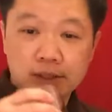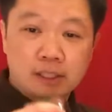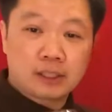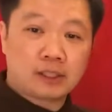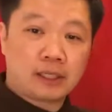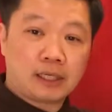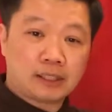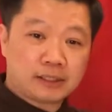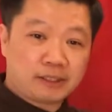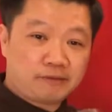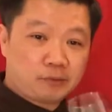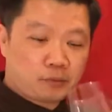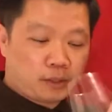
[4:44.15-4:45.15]
so how's
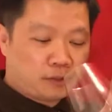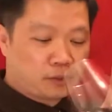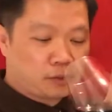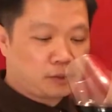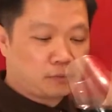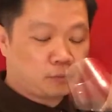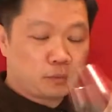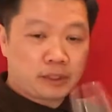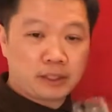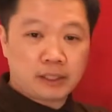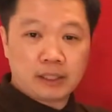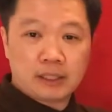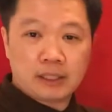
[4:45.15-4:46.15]
everyone doing?
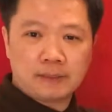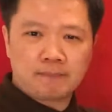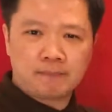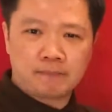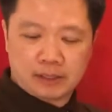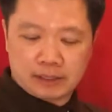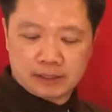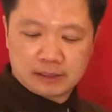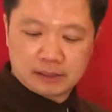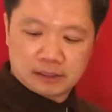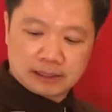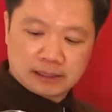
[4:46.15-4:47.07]
We in